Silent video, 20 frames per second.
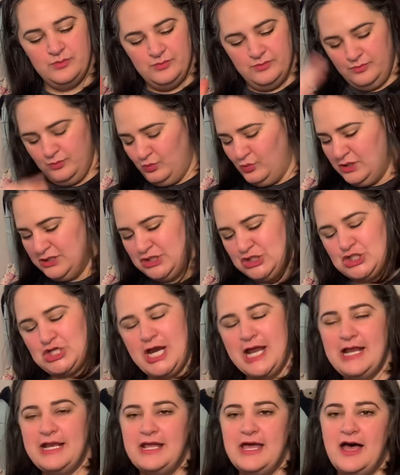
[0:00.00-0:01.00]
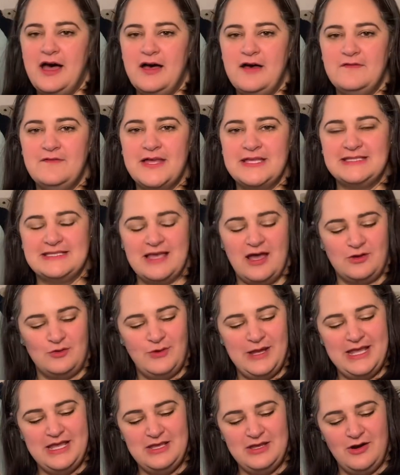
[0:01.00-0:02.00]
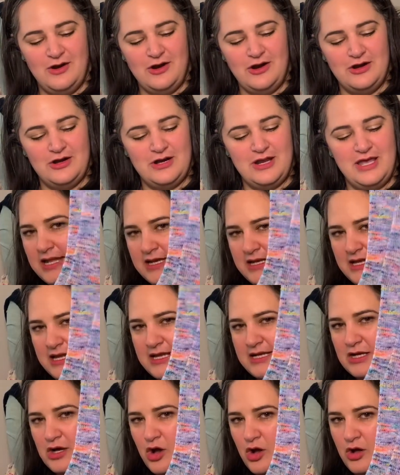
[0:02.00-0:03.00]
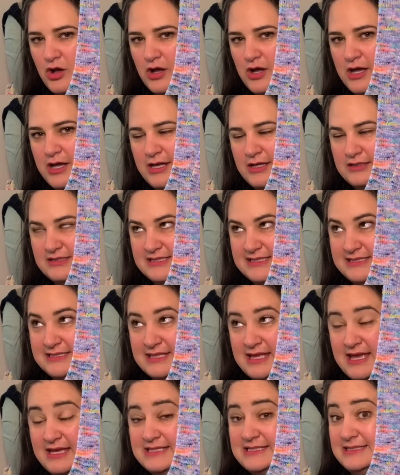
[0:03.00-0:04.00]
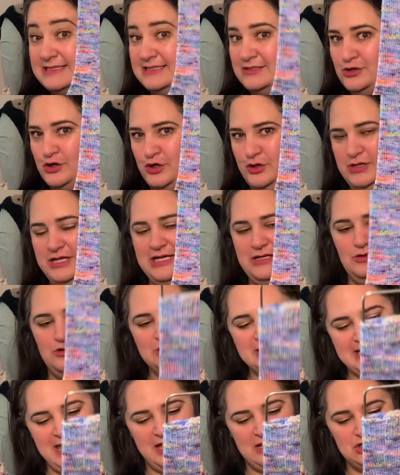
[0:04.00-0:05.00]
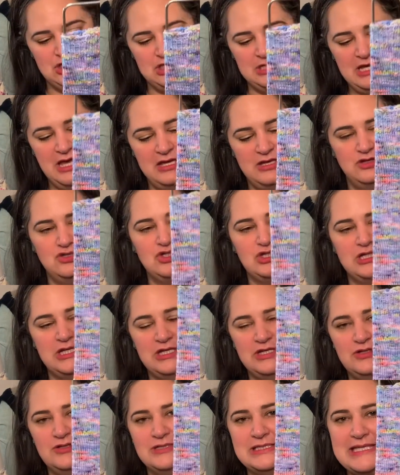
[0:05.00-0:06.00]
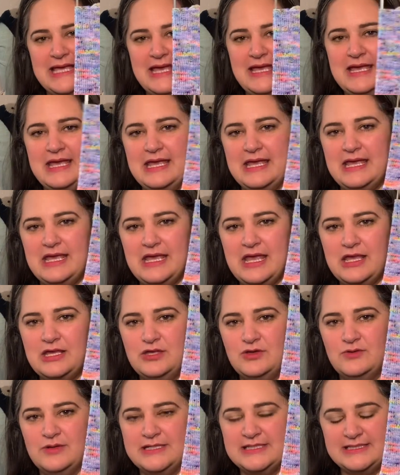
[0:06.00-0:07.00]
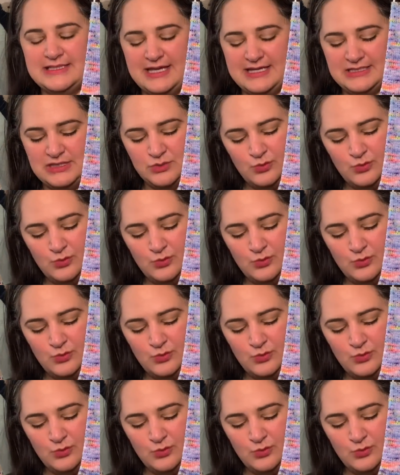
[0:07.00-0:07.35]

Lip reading: 1 strand of sock weight yarn knit on size 0 needles. Actually, I usually use a US size